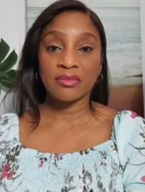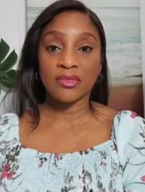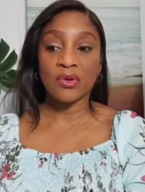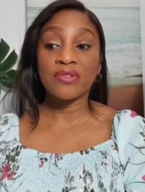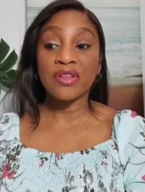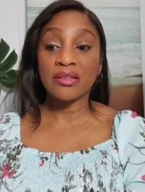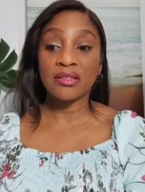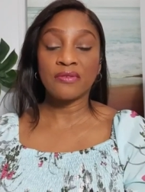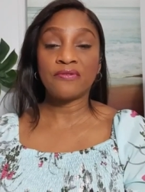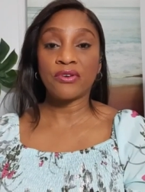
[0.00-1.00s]
Or theirs
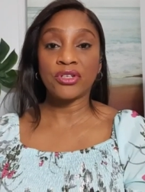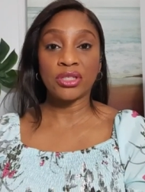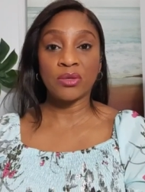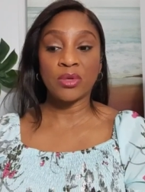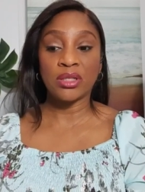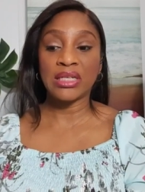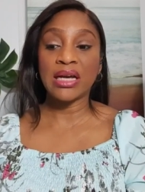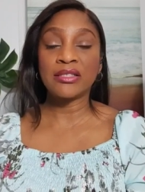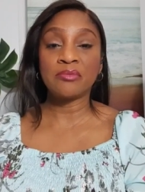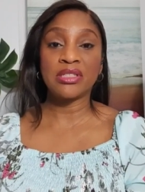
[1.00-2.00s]
isn't functioning well. It
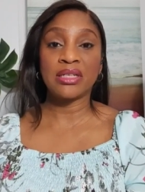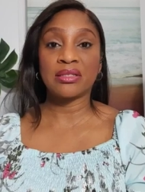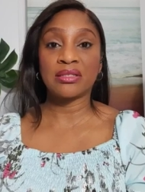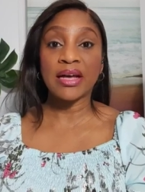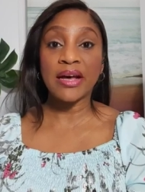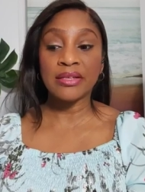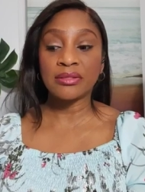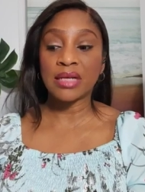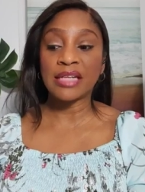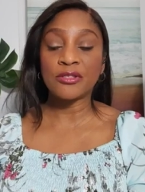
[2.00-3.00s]
hasn't been
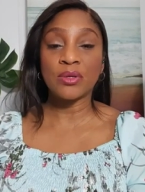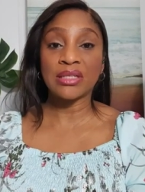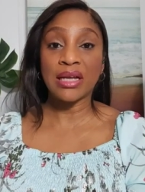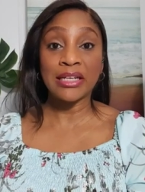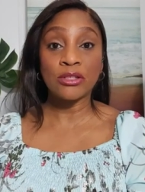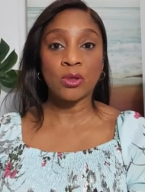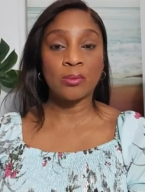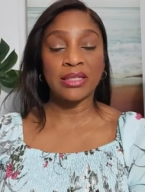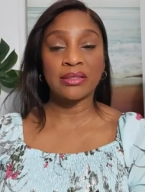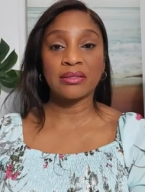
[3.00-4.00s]
exercised, and so it's lying
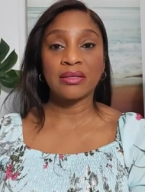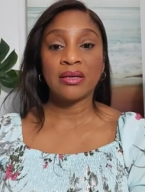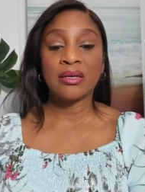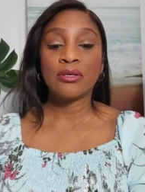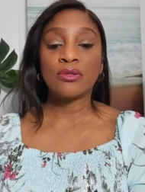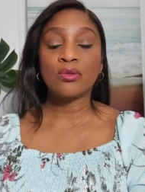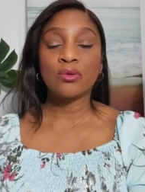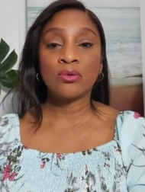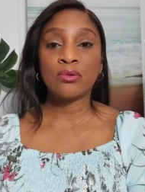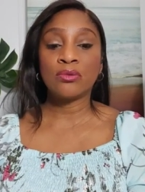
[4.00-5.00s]
dormant.
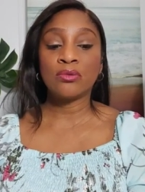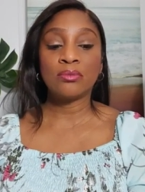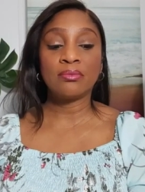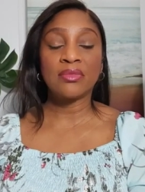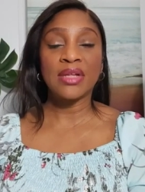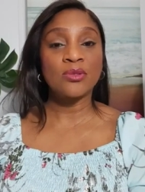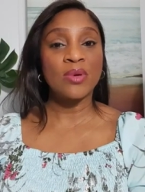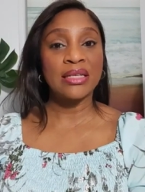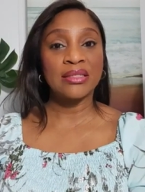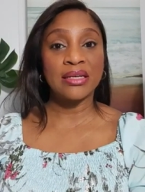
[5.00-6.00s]
So that's
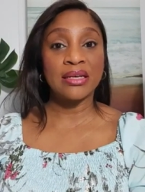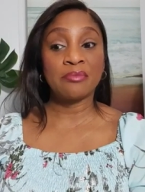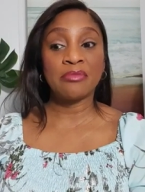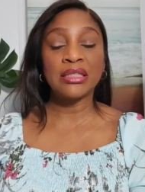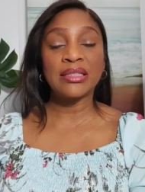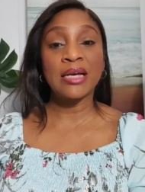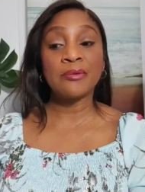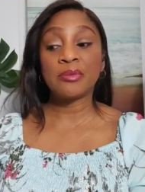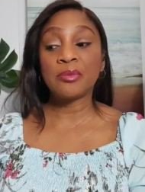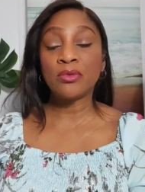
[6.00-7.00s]
why I say again, many
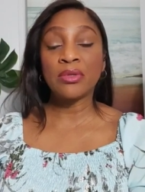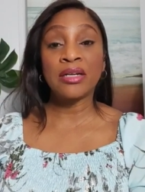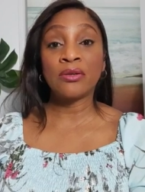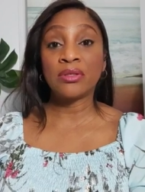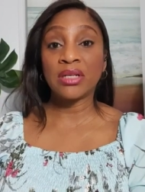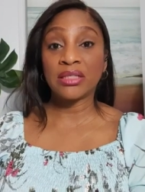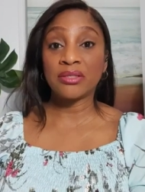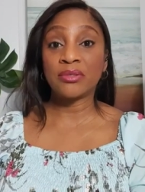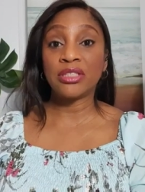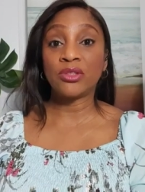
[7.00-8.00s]
times people are not
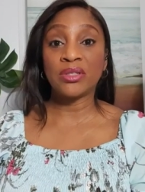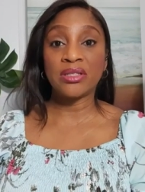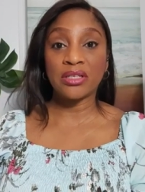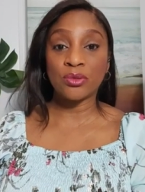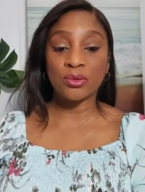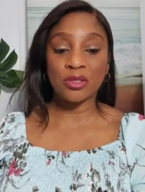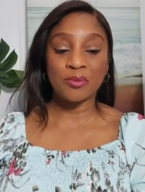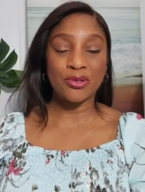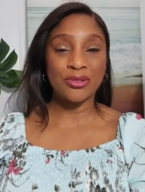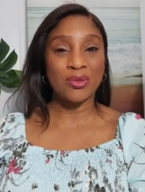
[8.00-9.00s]
necessarily doing things to us
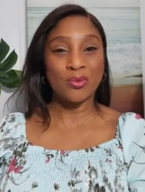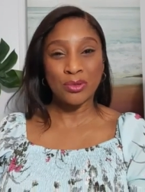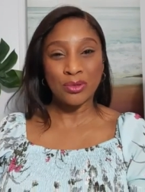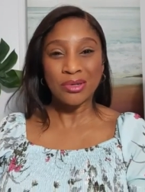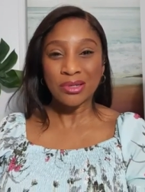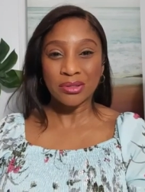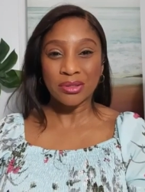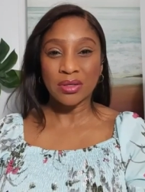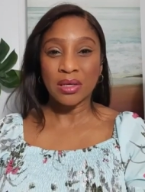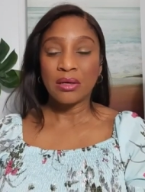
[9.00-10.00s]
because they want to hurt
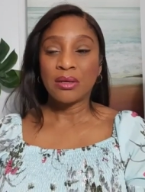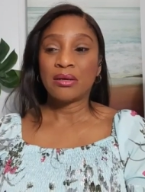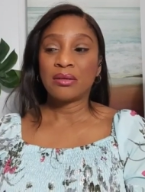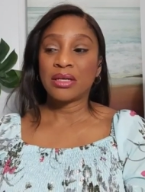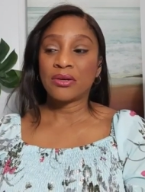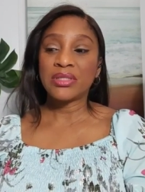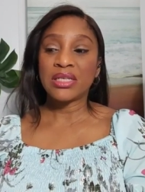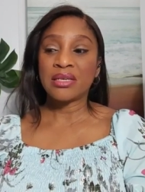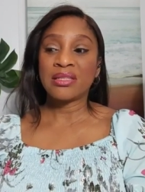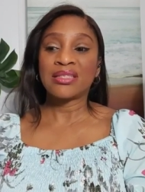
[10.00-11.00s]
us. They're not
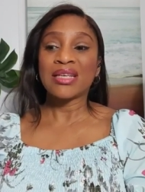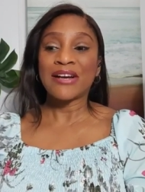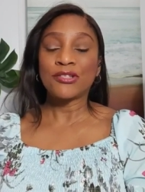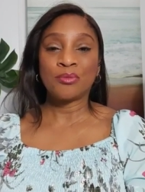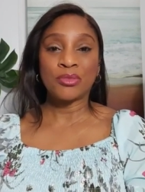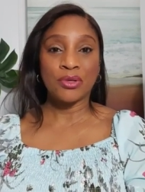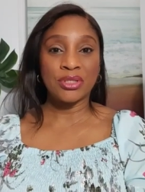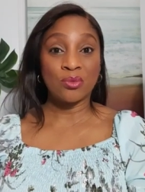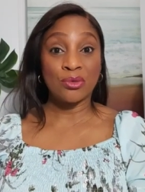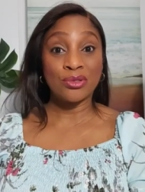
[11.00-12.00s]
taking this action because
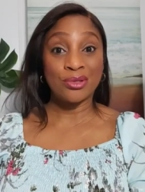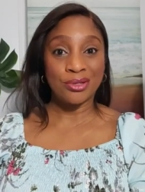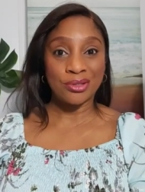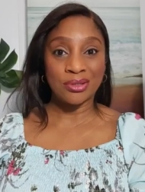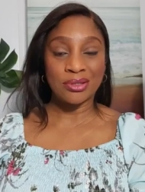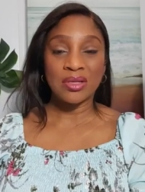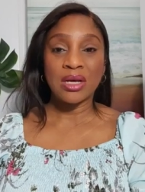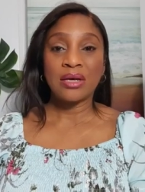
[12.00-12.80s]
they want to hurt us.